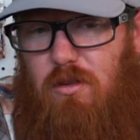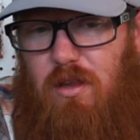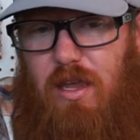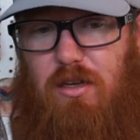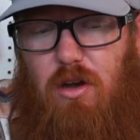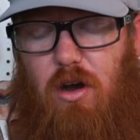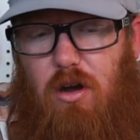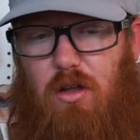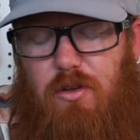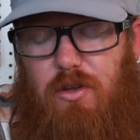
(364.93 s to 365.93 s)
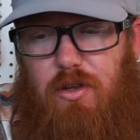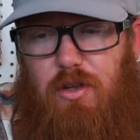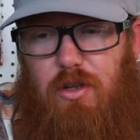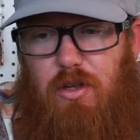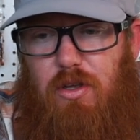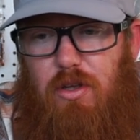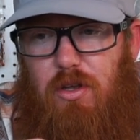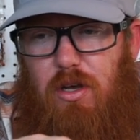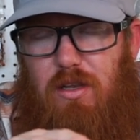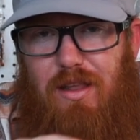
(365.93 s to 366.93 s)
lake called
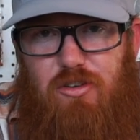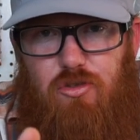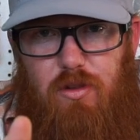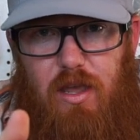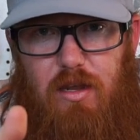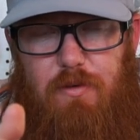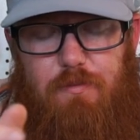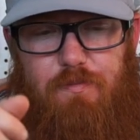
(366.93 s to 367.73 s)
Electra Lake.